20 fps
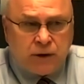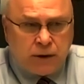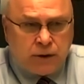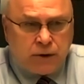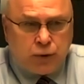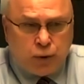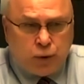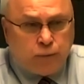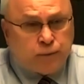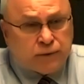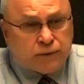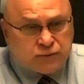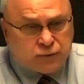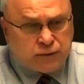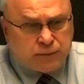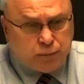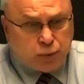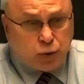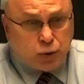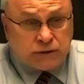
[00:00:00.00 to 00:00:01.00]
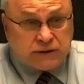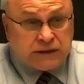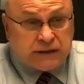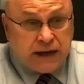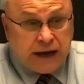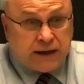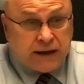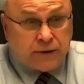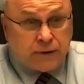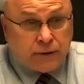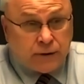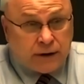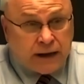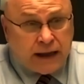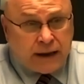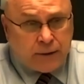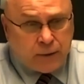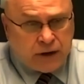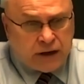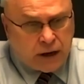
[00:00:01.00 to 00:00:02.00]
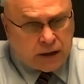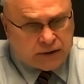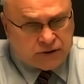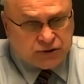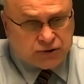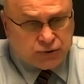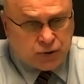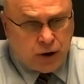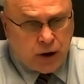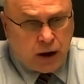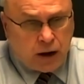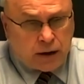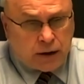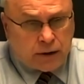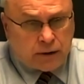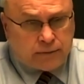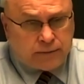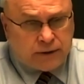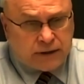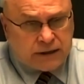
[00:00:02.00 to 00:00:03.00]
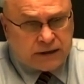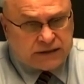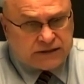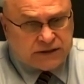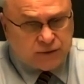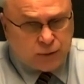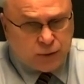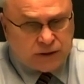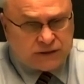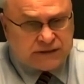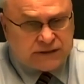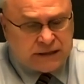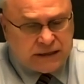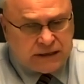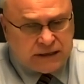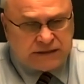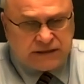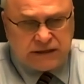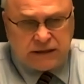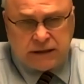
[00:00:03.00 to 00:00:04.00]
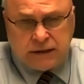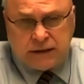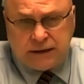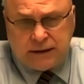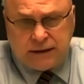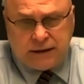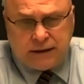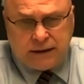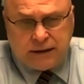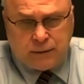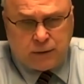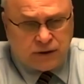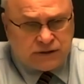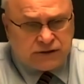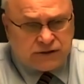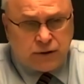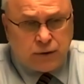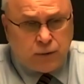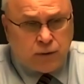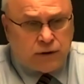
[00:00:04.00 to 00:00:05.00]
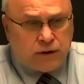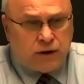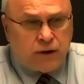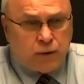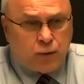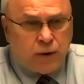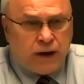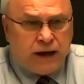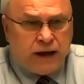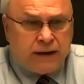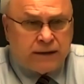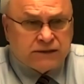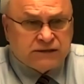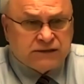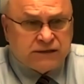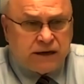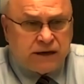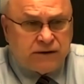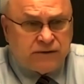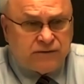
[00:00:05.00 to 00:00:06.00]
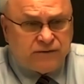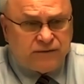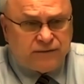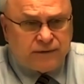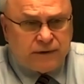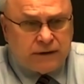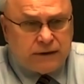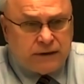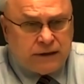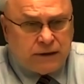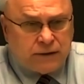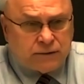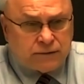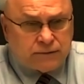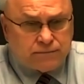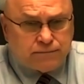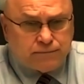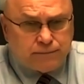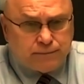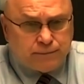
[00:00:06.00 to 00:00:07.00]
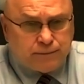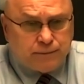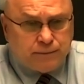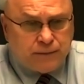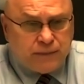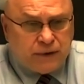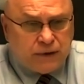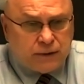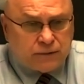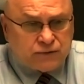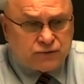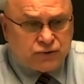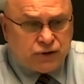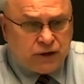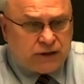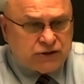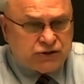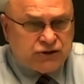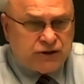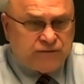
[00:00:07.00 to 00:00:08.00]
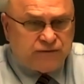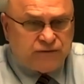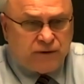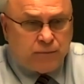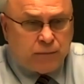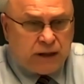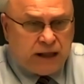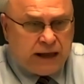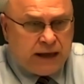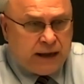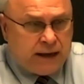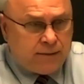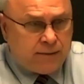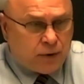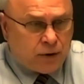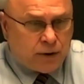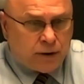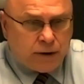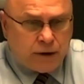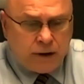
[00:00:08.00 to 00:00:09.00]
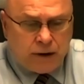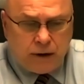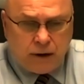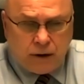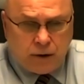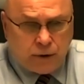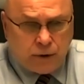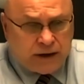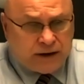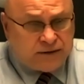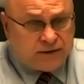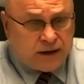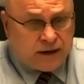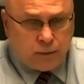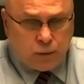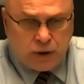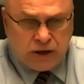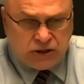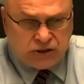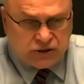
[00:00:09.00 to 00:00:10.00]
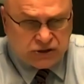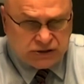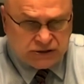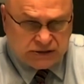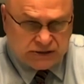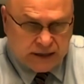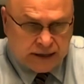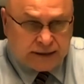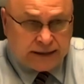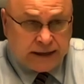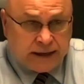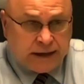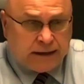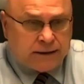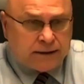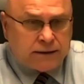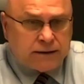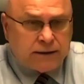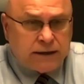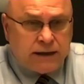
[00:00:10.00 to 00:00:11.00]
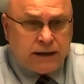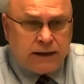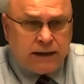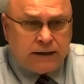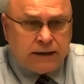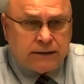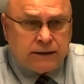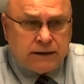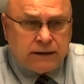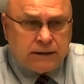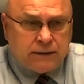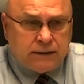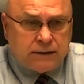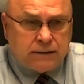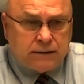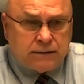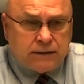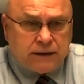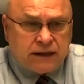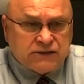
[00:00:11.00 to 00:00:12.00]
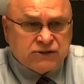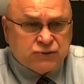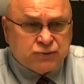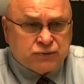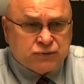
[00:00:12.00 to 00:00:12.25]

group was we pulled together and we got stronger because it wasn't easy. It wasn't going our way. Instead of, uh, you know, you know, trying to shift the blame or, or anything. We just dug in. And uh, that's